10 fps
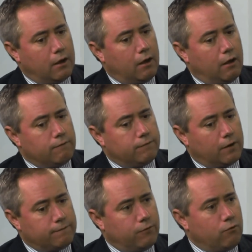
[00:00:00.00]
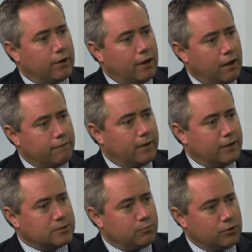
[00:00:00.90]
of, you know, four and a half
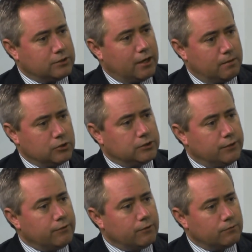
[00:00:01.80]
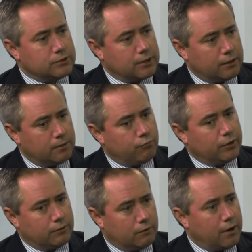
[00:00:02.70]
ounce per tonne material to suddenly
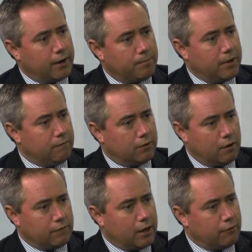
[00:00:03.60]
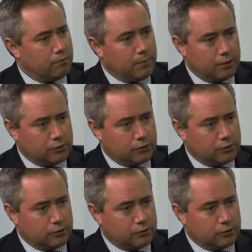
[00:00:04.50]
bring the grade up even over one hundred metre,